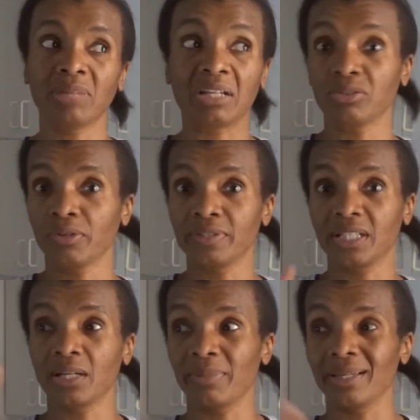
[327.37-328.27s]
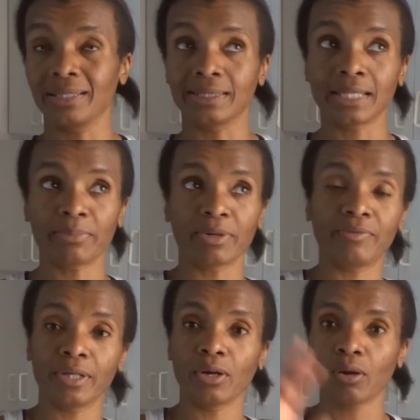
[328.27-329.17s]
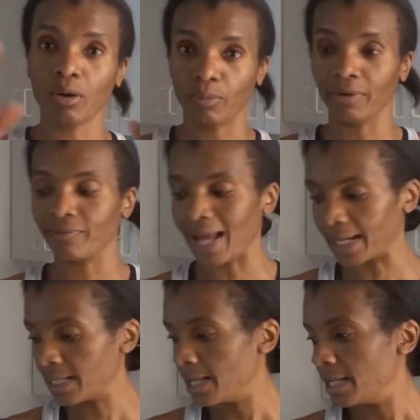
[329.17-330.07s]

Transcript: I don't know if it's going to be in a separate video or with that.